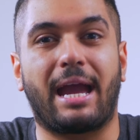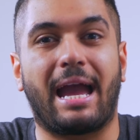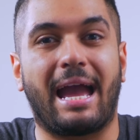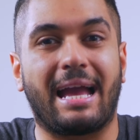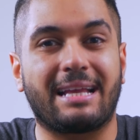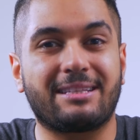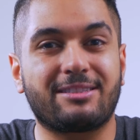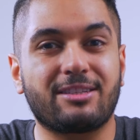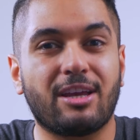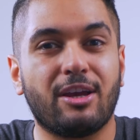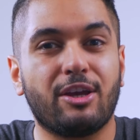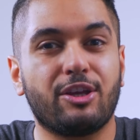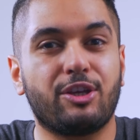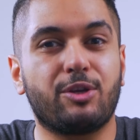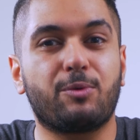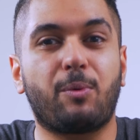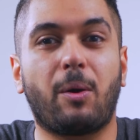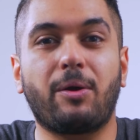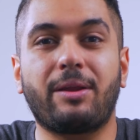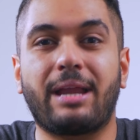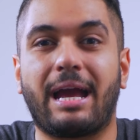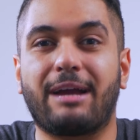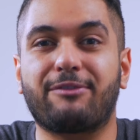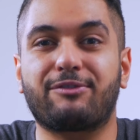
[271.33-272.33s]
and you
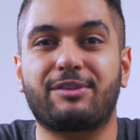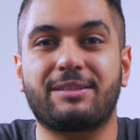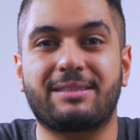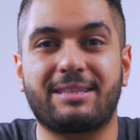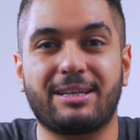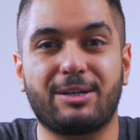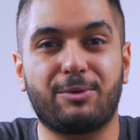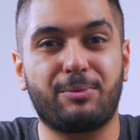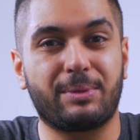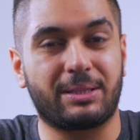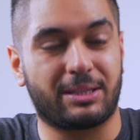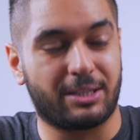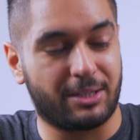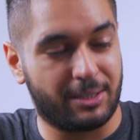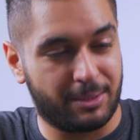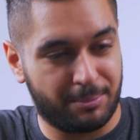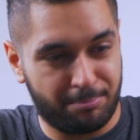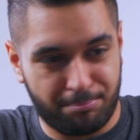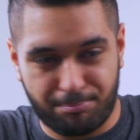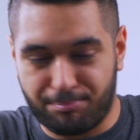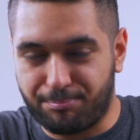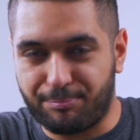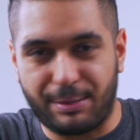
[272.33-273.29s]
won't have to deal with the